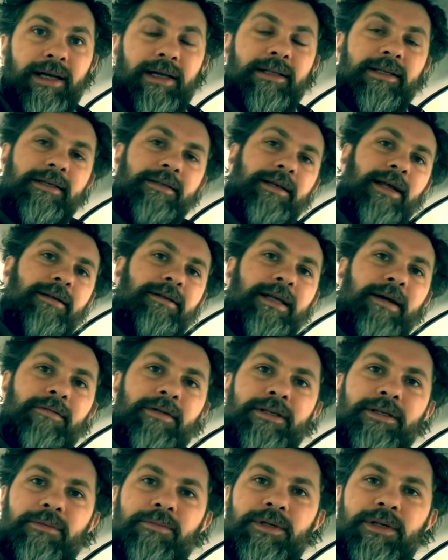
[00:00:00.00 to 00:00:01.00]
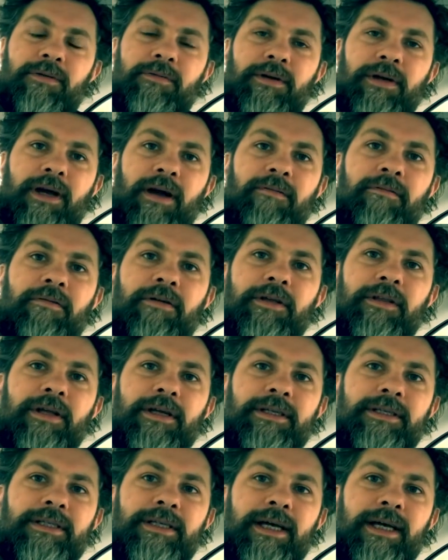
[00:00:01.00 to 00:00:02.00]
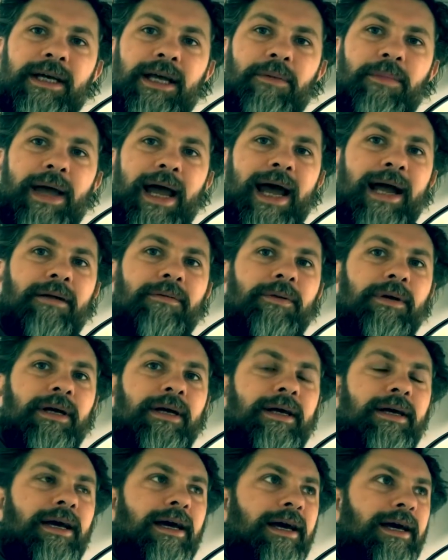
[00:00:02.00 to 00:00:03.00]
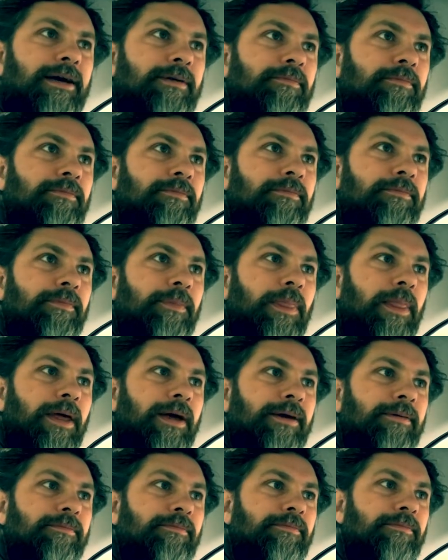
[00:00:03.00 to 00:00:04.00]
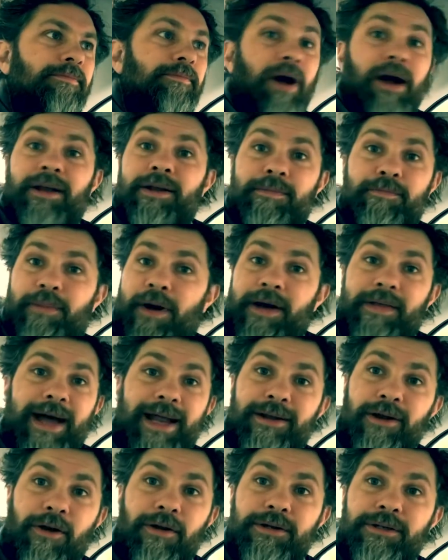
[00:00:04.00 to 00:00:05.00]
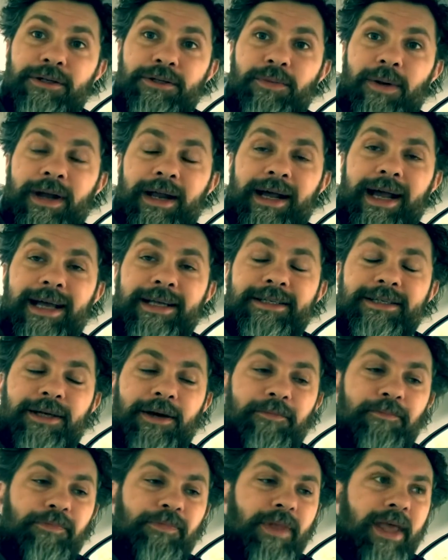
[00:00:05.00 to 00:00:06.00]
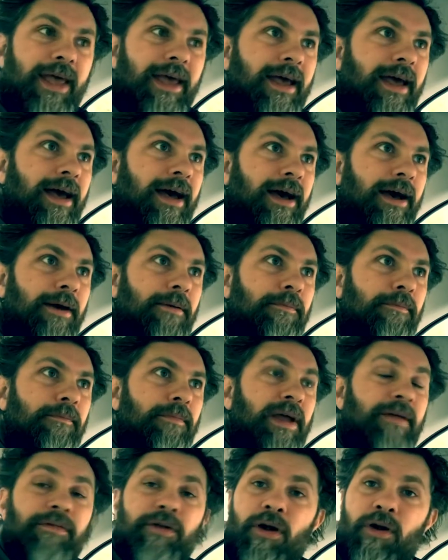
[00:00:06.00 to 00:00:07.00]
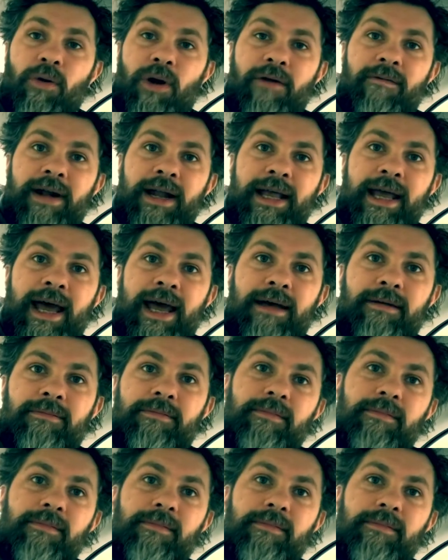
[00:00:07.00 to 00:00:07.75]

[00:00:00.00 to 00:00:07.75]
And there's, you know, definitely some comfort that could be had by that knowledge as well, I guess. So if you're not quite ready yet,